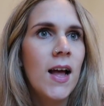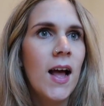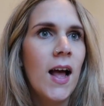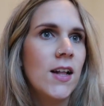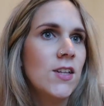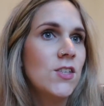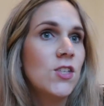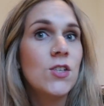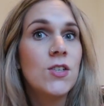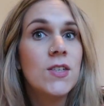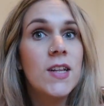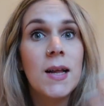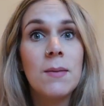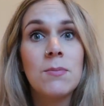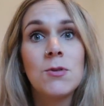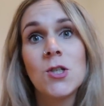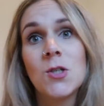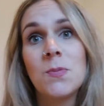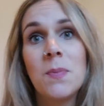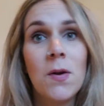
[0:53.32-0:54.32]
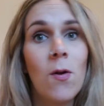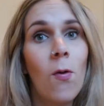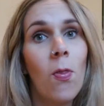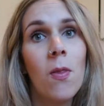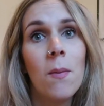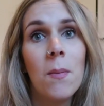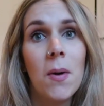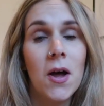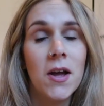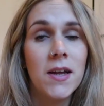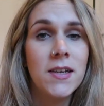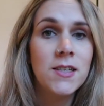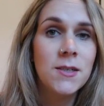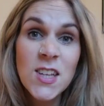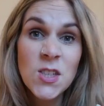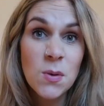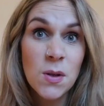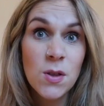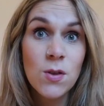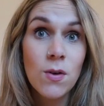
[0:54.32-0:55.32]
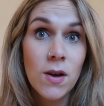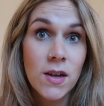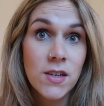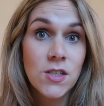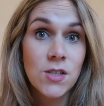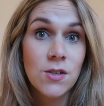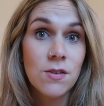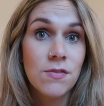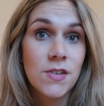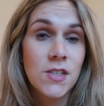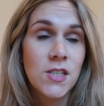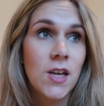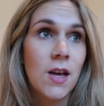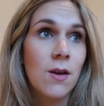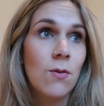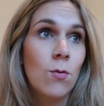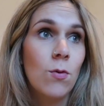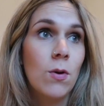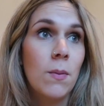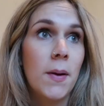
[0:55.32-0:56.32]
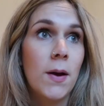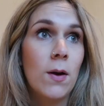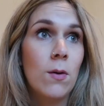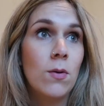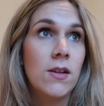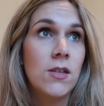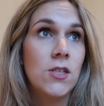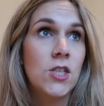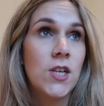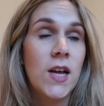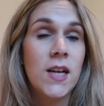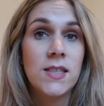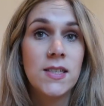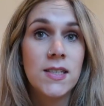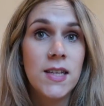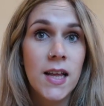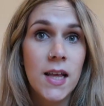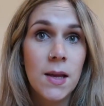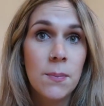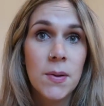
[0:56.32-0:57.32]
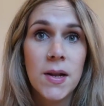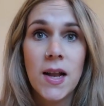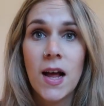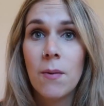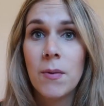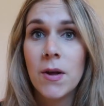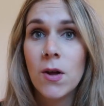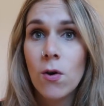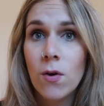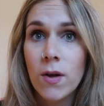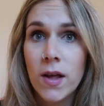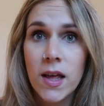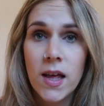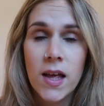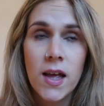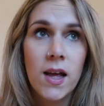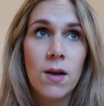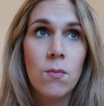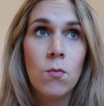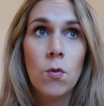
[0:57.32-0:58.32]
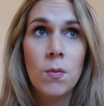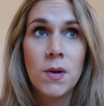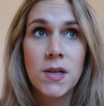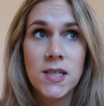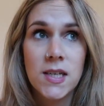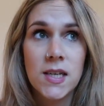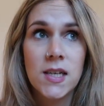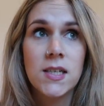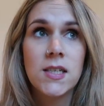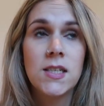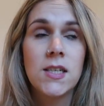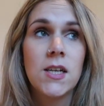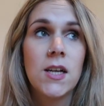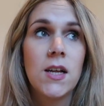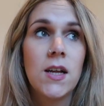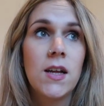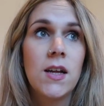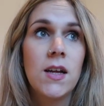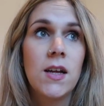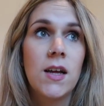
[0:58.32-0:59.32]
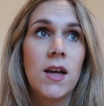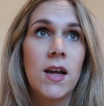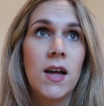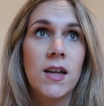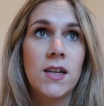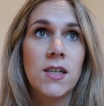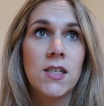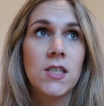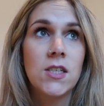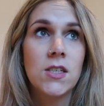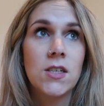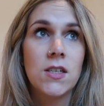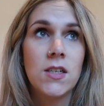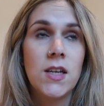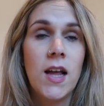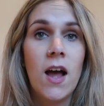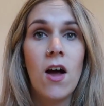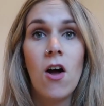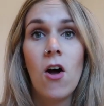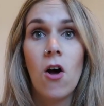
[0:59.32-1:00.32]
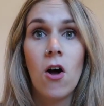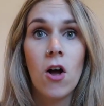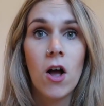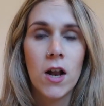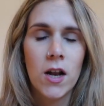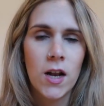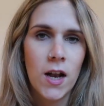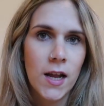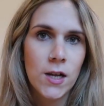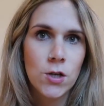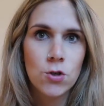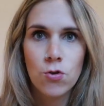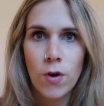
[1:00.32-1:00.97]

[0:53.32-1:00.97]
And so sleep's just been on the mind. And so I thought I'd do a video all about Jet's sleep and how we got here and what we did. And yeah, our kind of